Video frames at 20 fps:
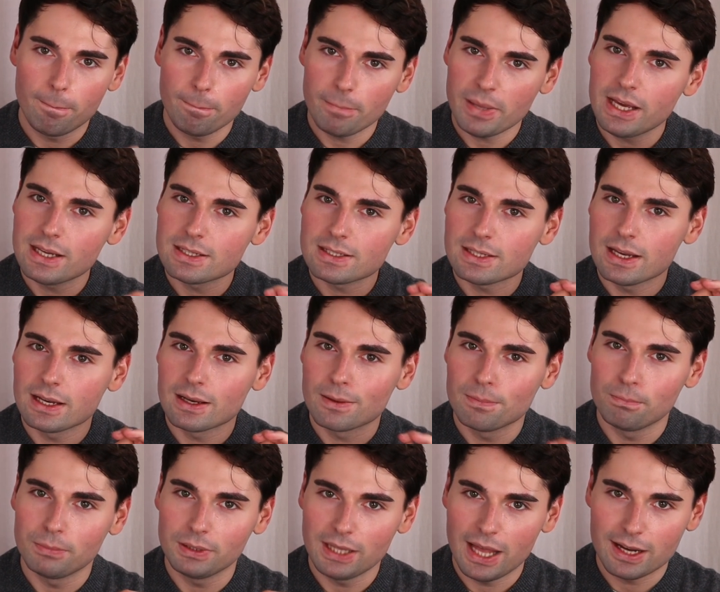basic
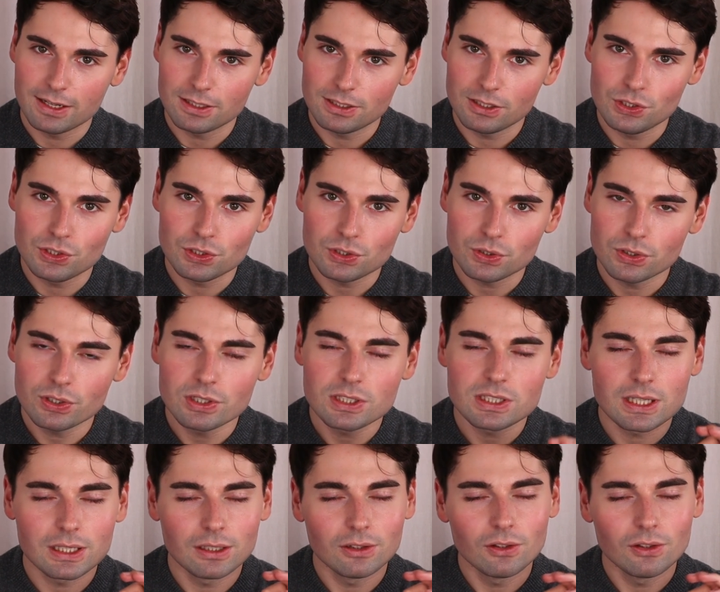black t-shirts.